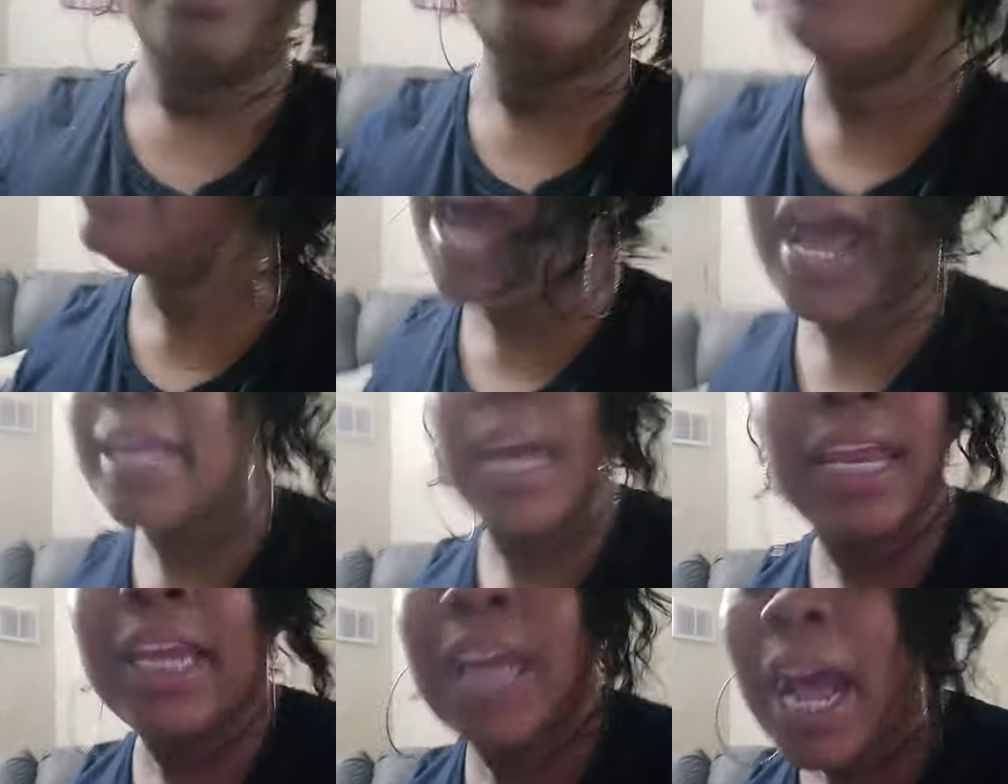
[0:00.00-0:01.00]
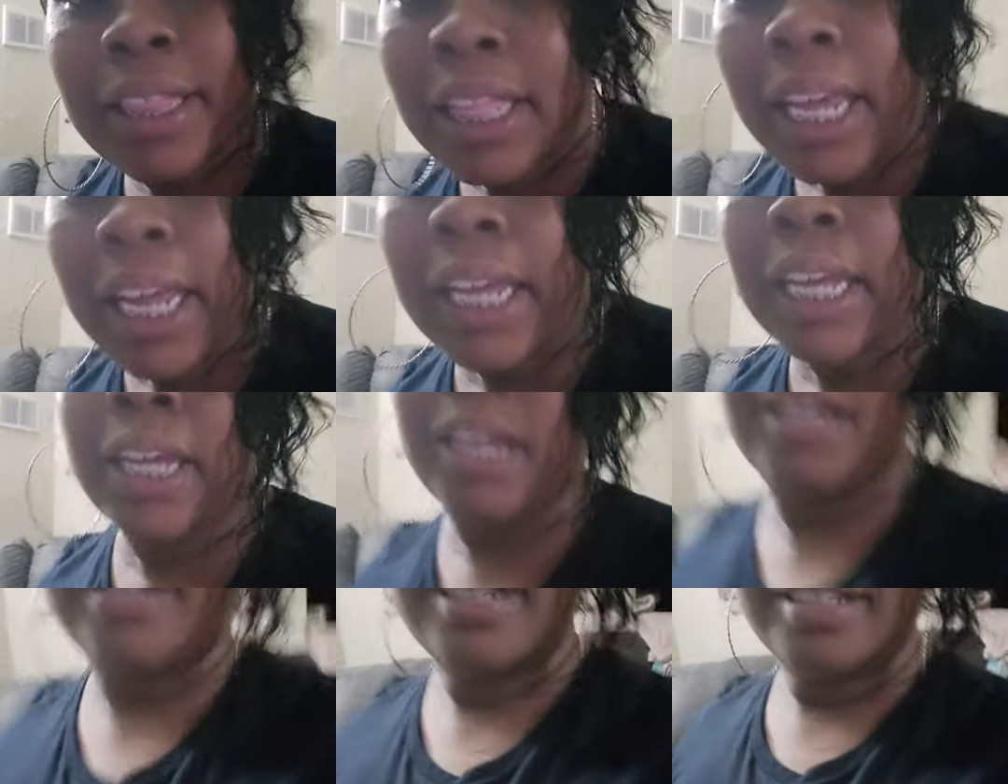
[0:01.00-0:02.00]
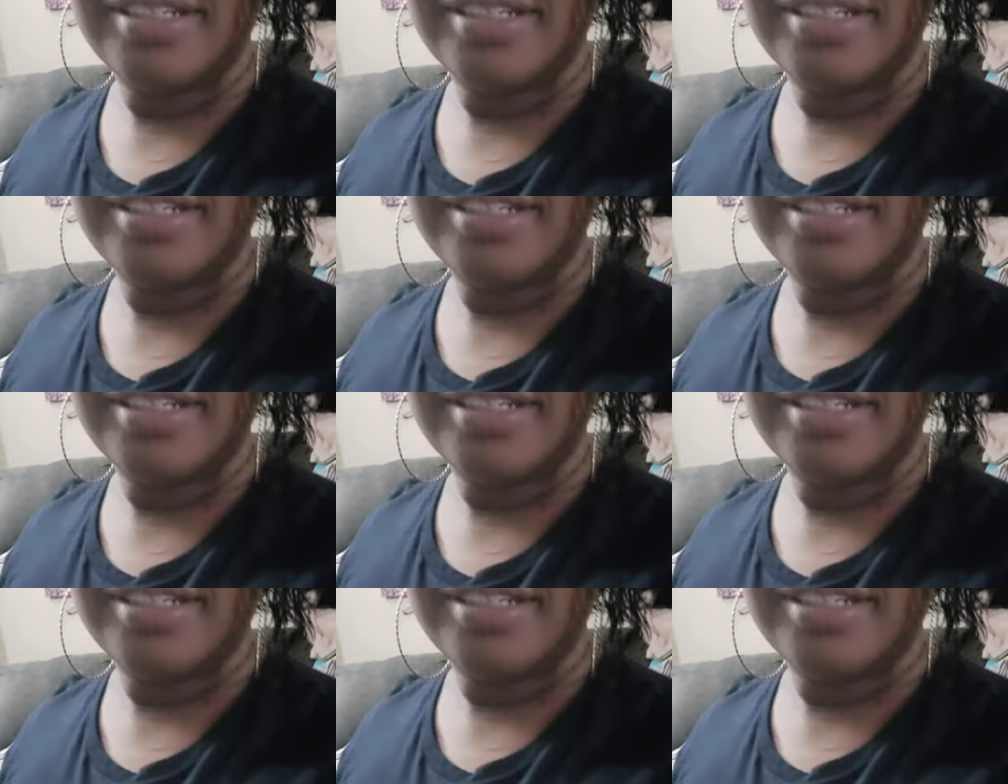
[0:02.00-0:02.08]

You're not getting nothing.